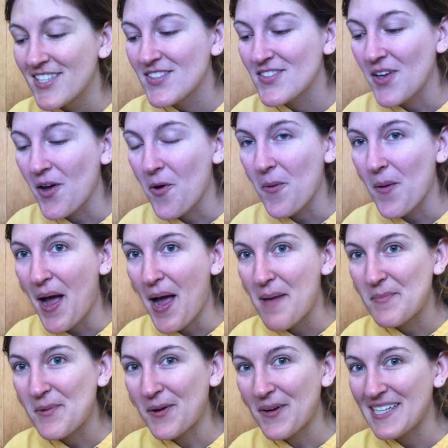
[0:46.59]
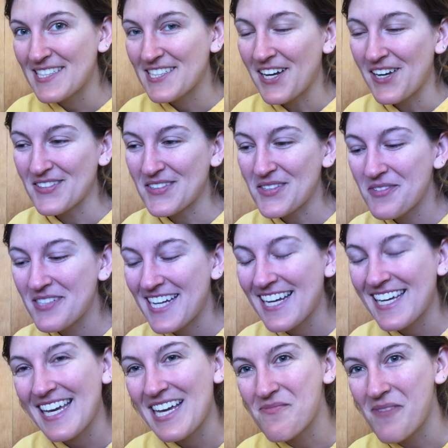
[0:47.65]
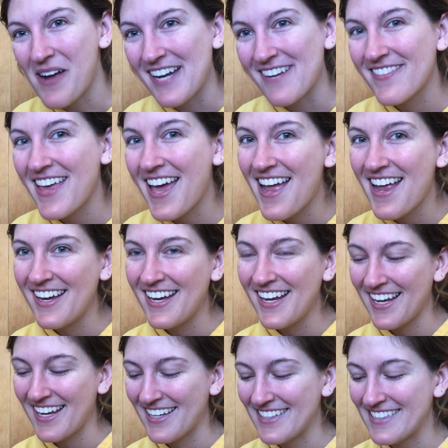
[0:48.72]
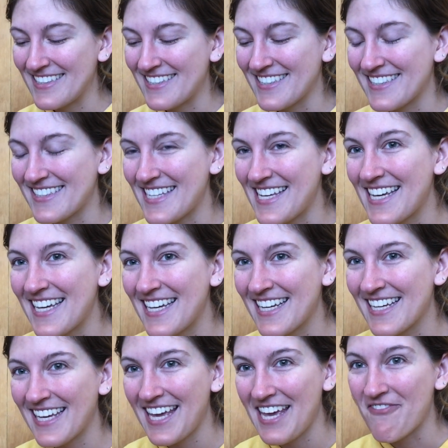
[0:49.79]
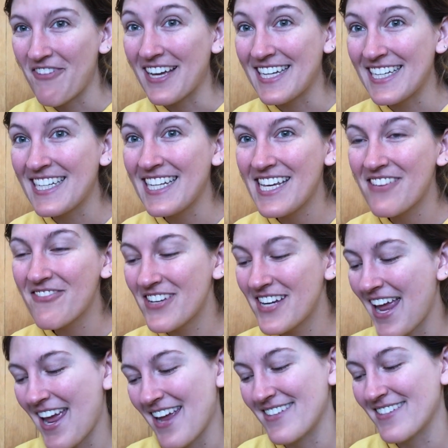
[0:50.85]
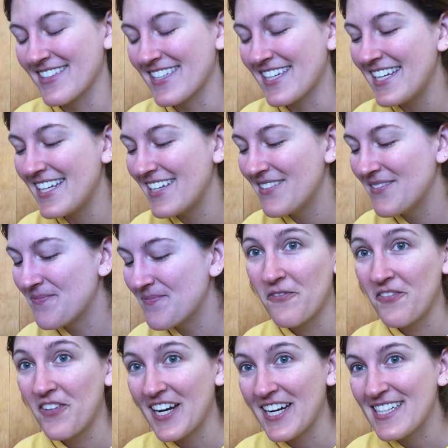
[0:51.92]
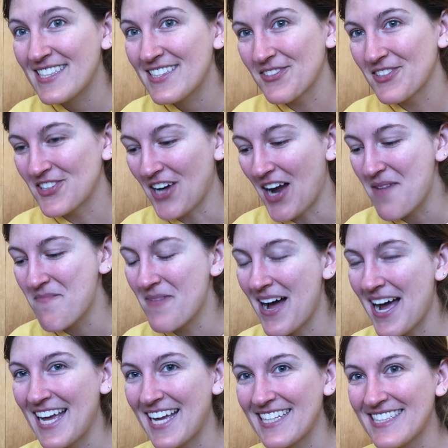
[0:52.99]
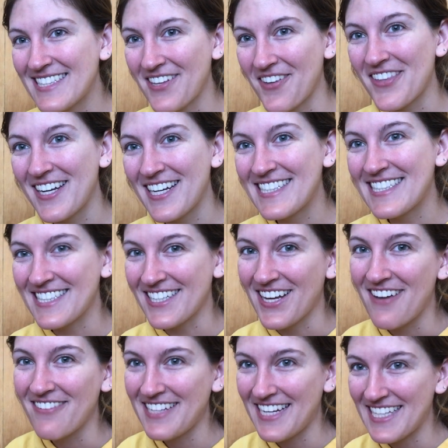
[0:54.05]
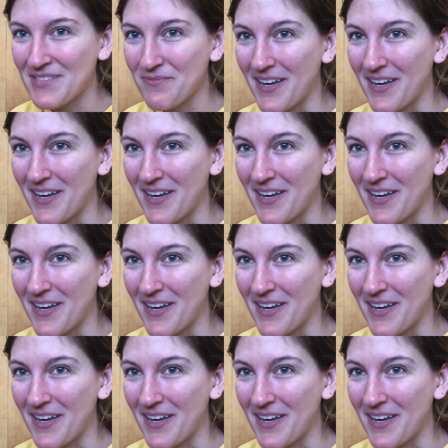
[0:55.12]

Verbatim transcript: So I'm going to also be taking a bite of that and just seeing if I can even handle it. First, we'll try mine so that I still have taste